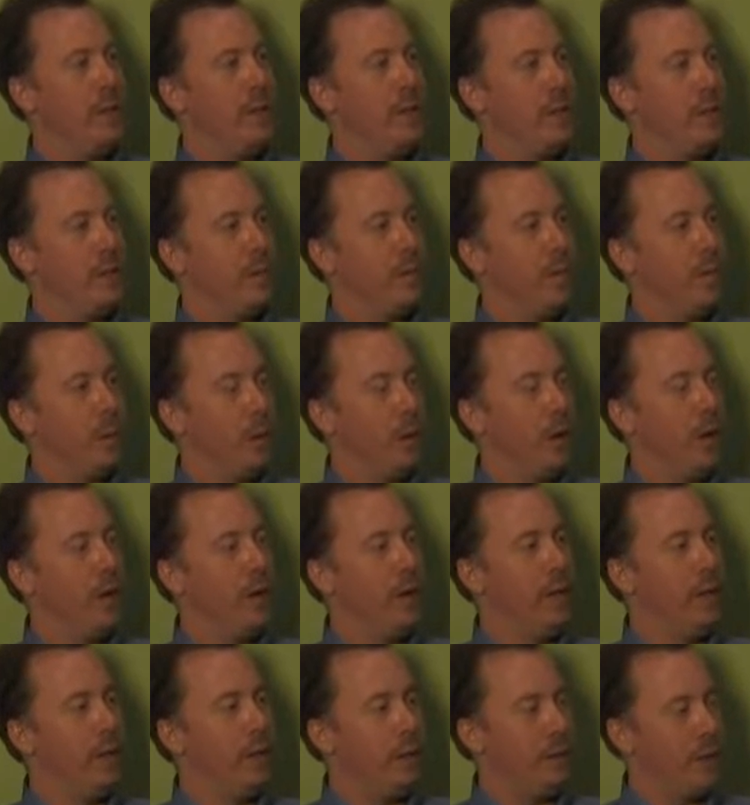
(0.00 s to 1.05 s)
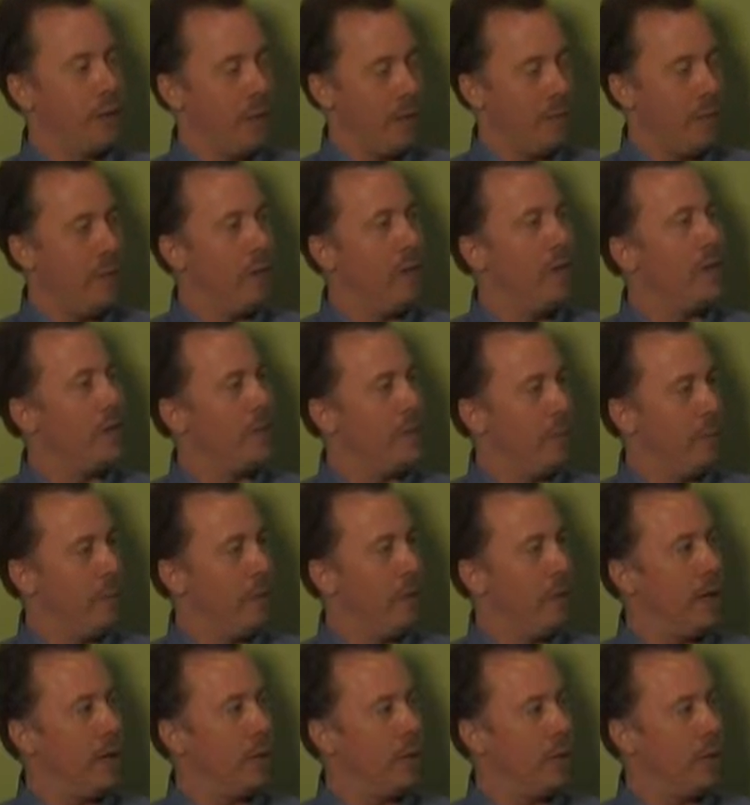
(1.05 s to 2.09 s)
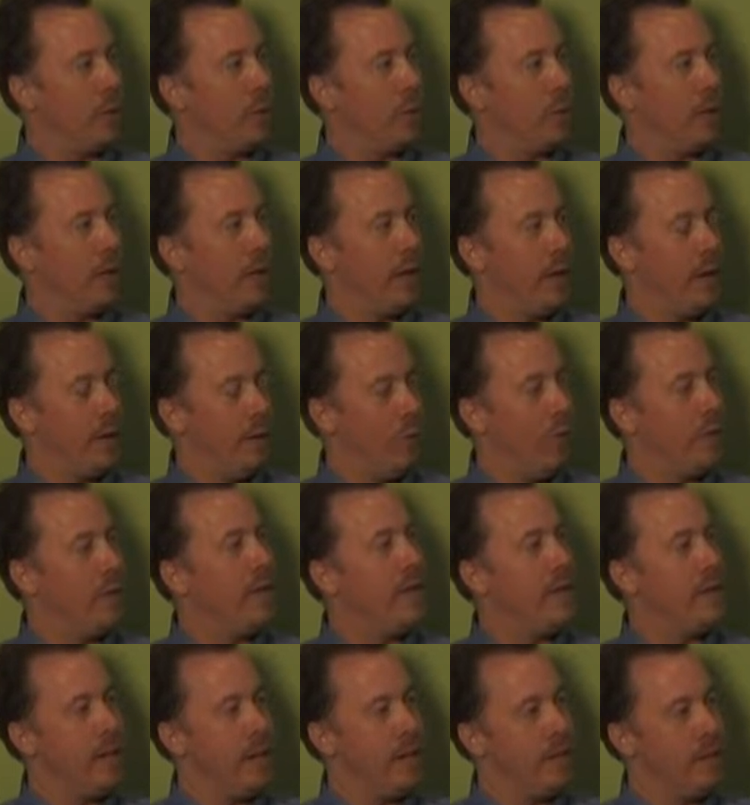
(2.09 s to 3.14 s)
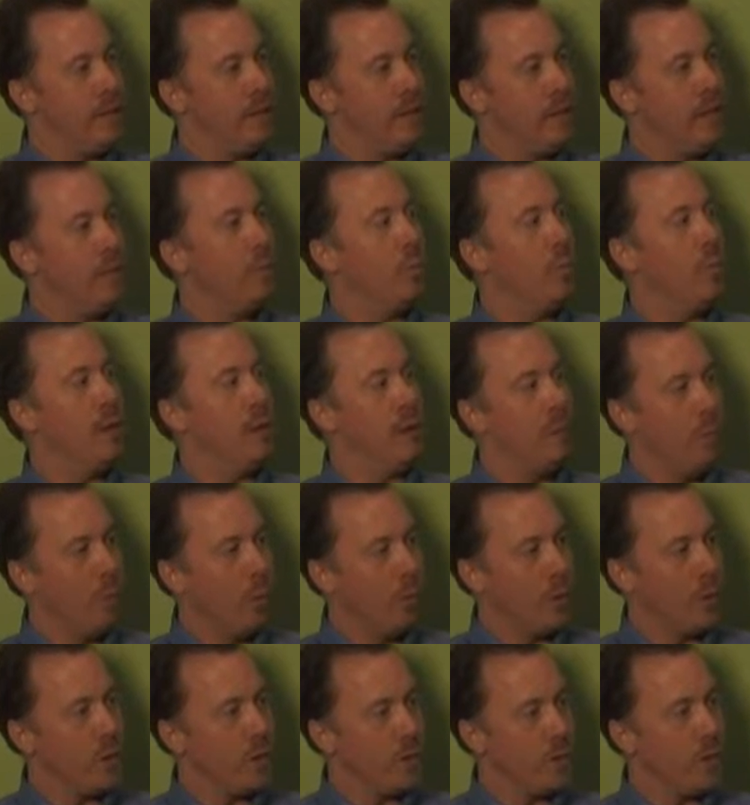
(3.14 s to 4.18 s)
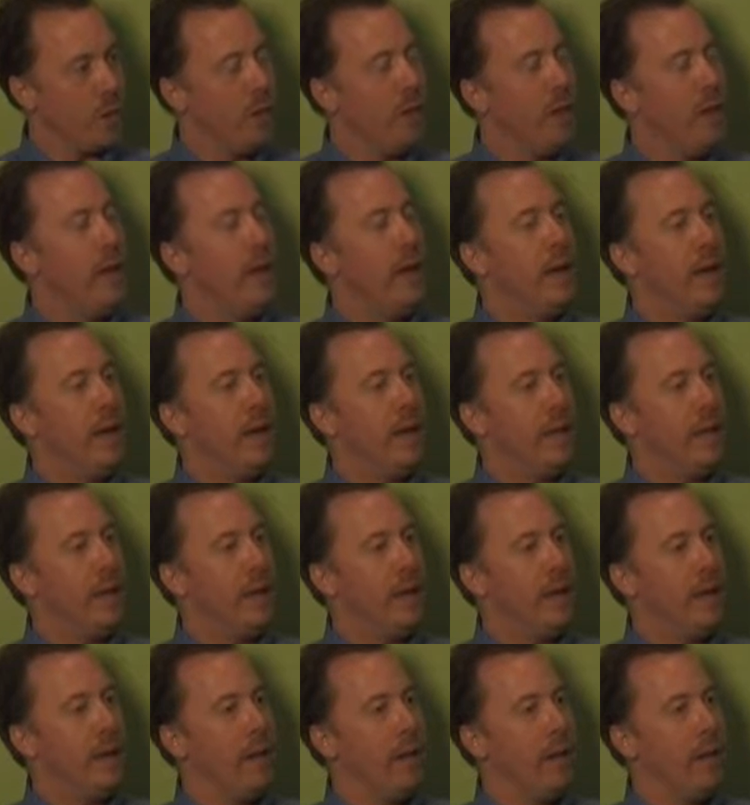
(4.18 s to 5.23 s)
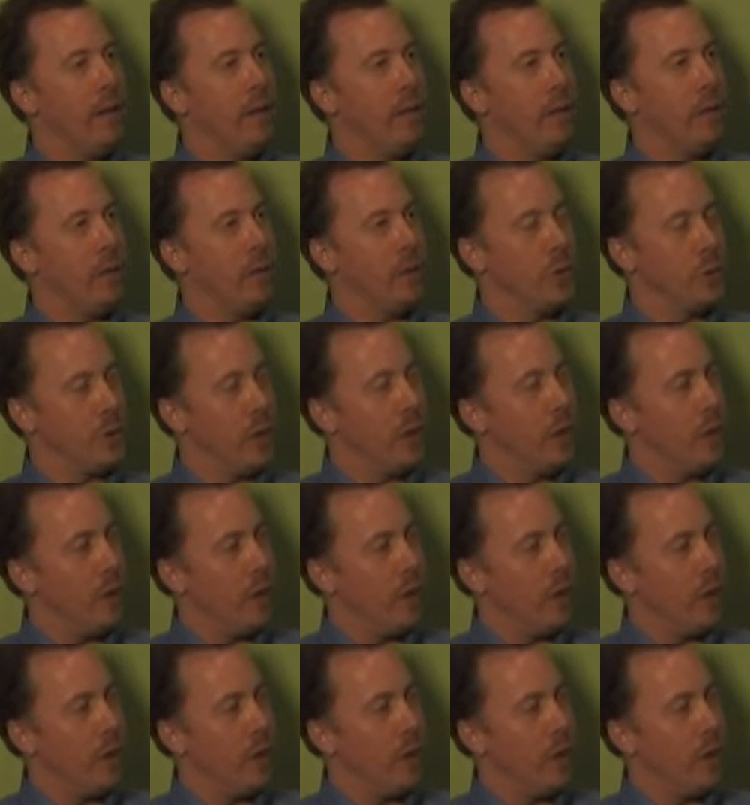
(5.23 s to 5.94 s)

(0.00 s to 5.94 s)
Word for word: It's what we're calling it is community celebrations. We're going to have one in Davidson and one in Mooresville, mm-hmm. and then uh, those are in